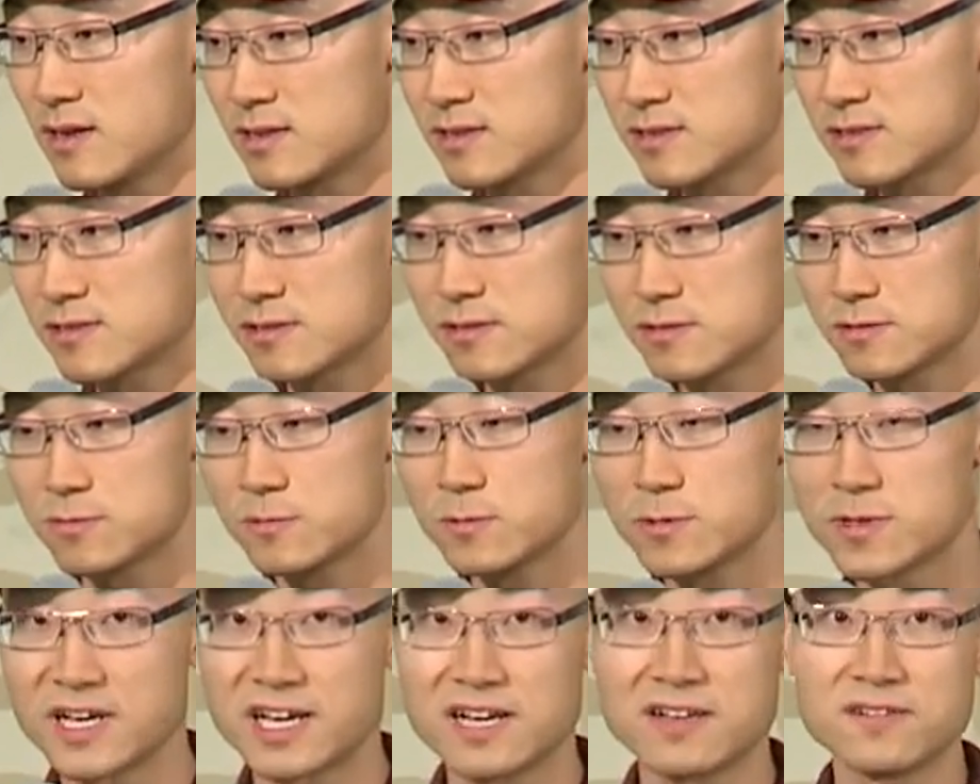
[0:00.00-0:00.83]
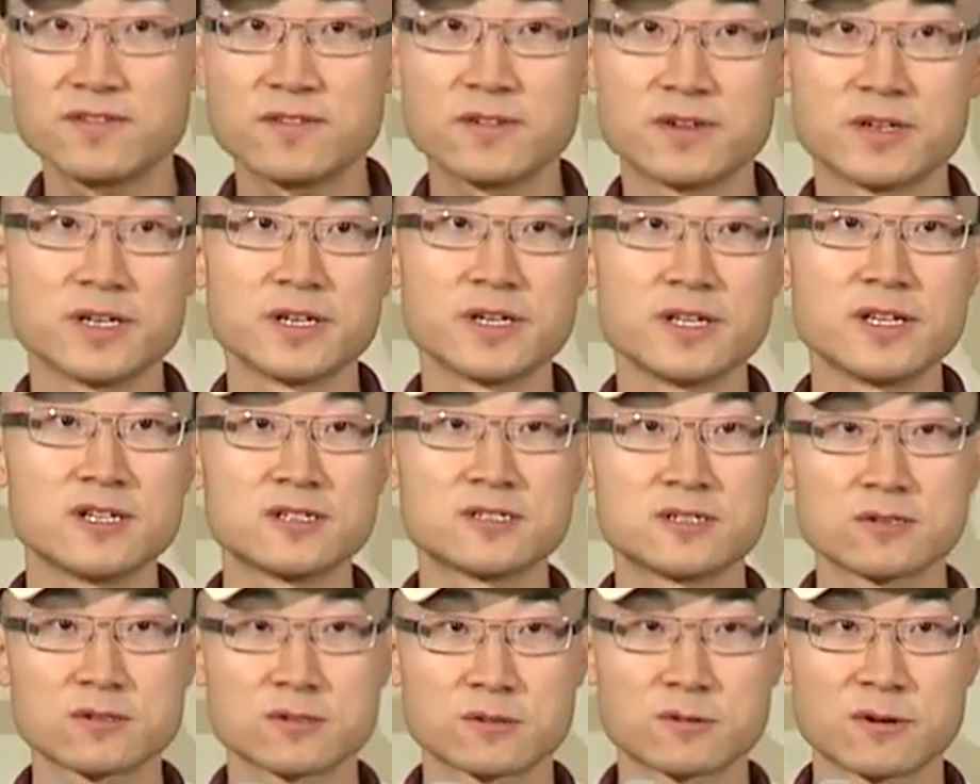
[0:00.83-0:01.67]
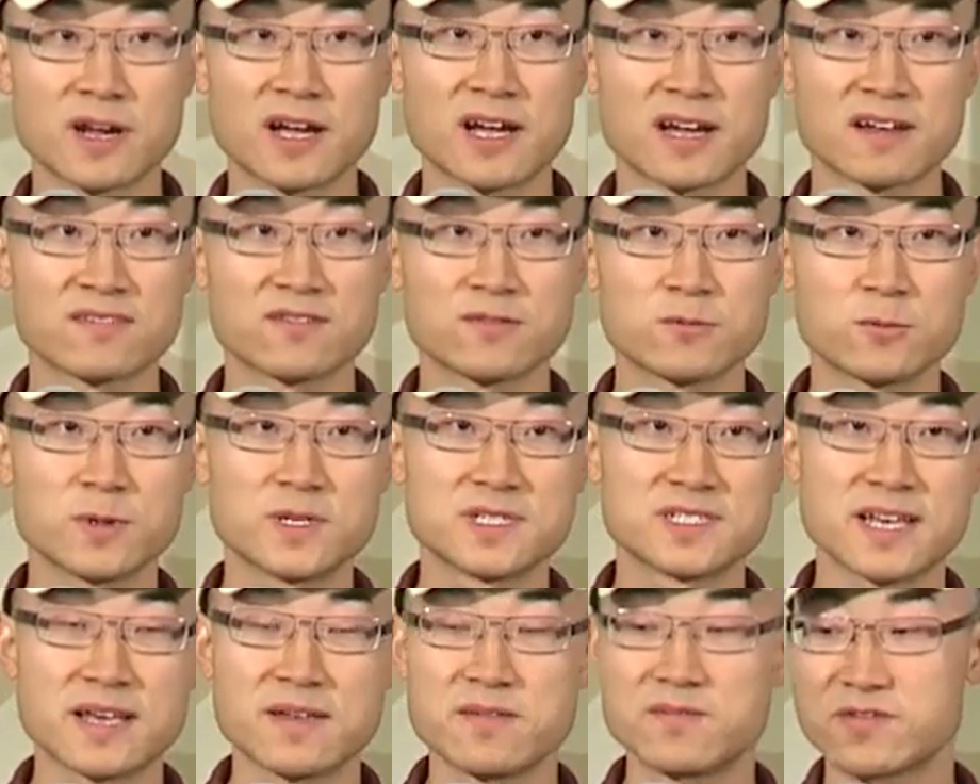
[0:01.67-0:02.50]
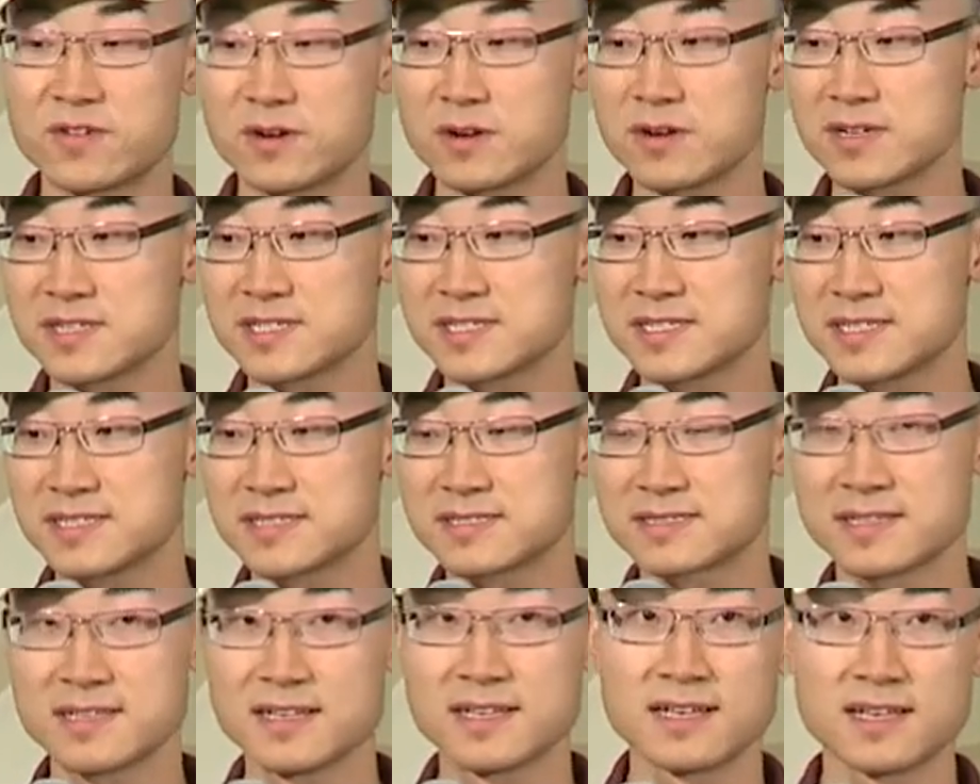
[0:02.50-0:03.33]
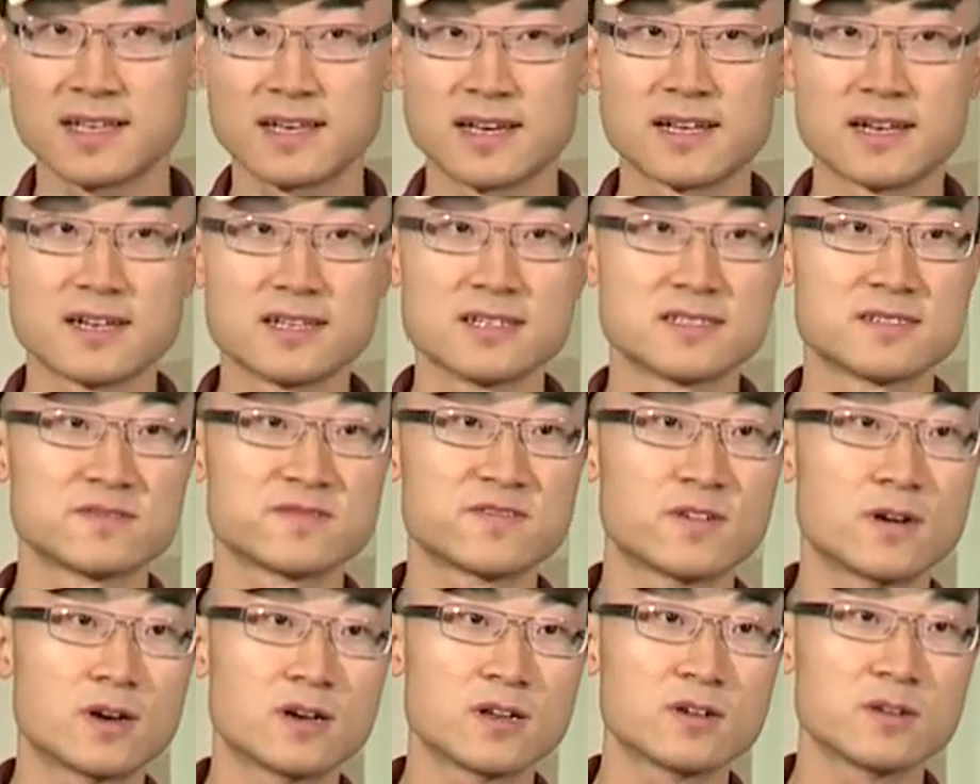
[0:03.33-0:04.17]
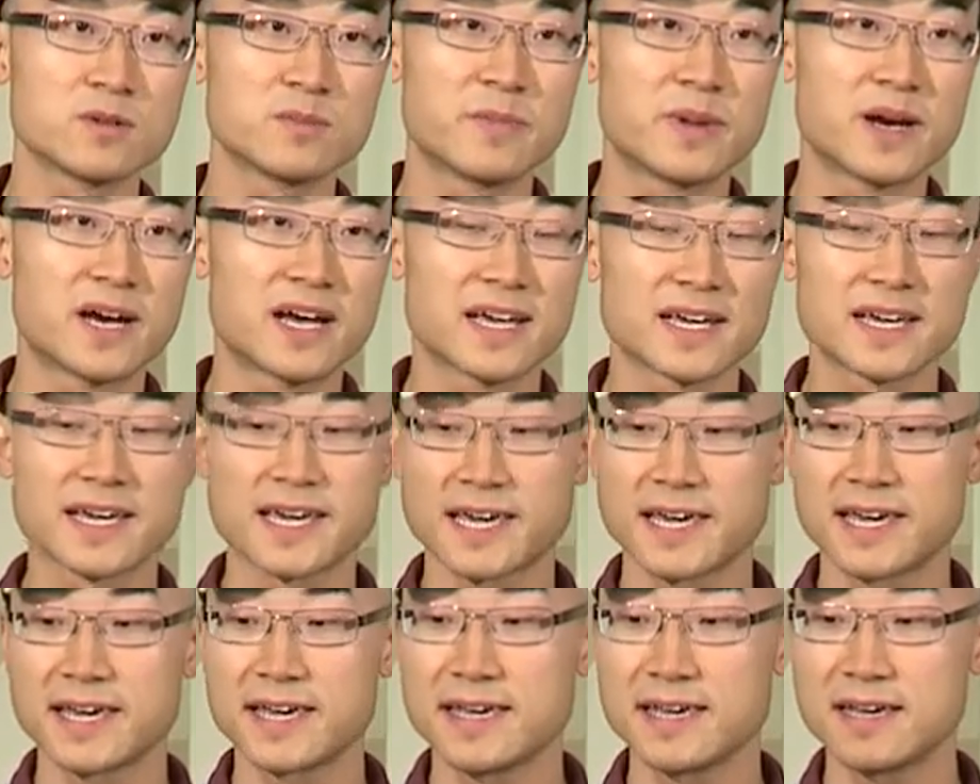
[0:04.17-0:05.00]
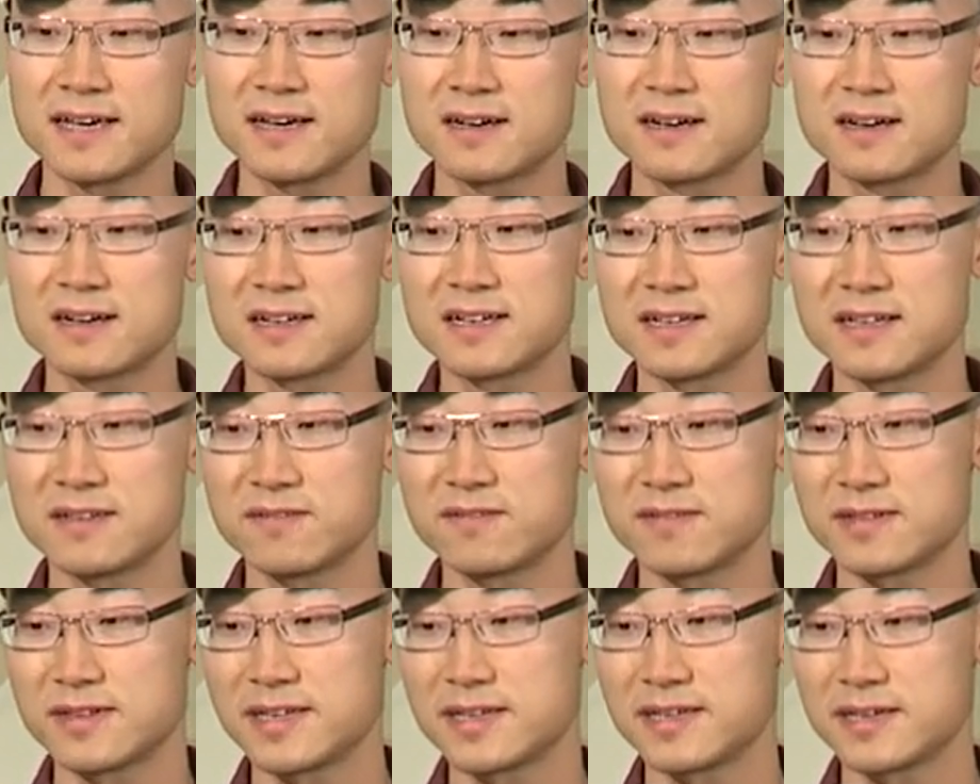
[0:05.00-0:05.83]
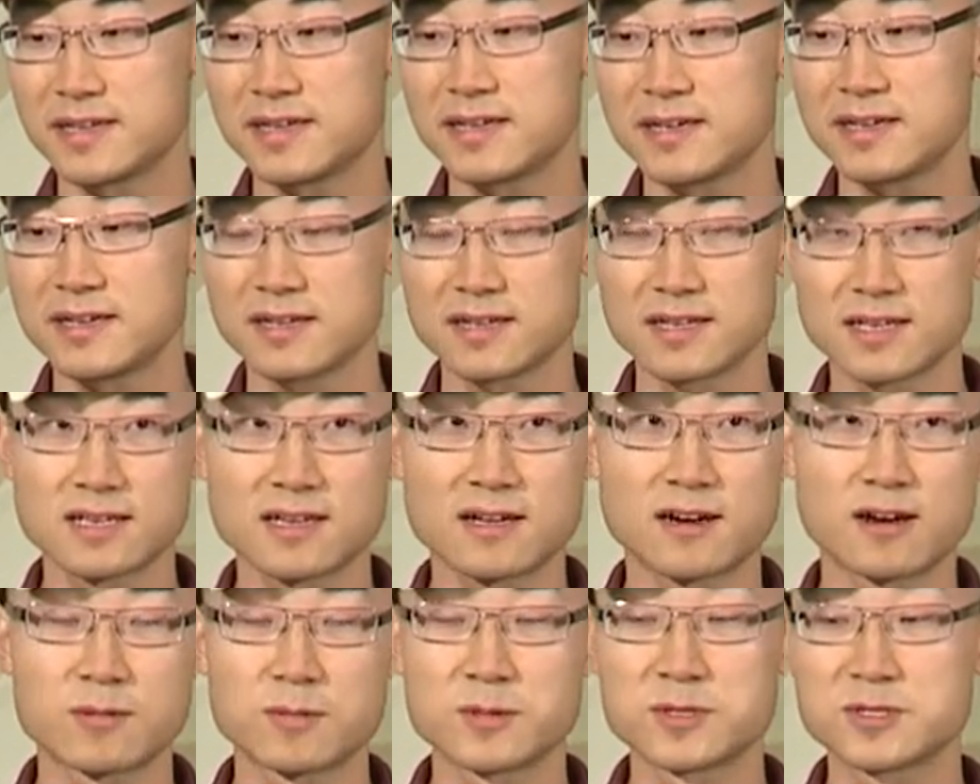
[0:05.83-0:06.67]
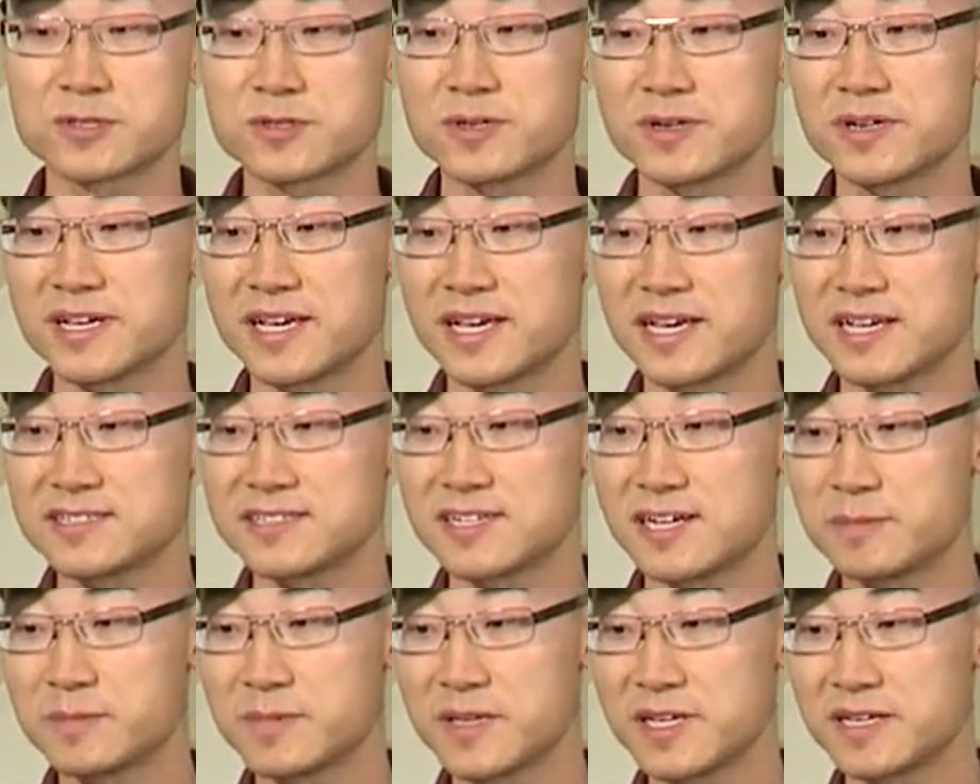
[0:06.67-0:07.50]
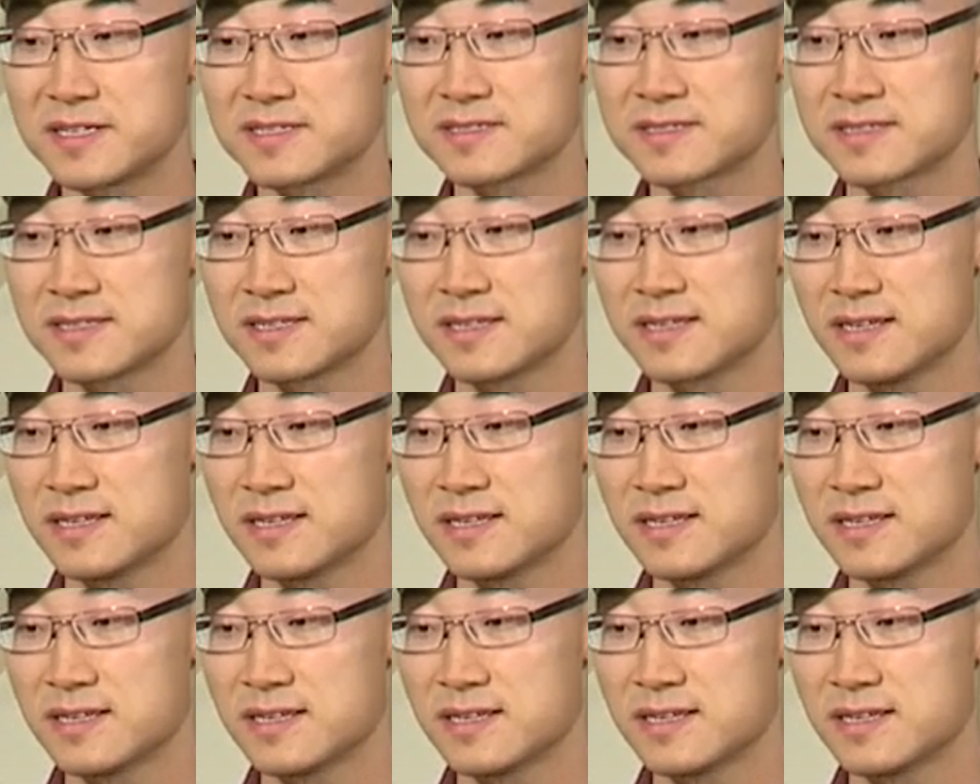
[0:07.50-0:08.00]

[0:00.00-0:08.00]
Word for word: So we have an initial graph with n vertices, and it is followed by k uh, arbitrary edge updates.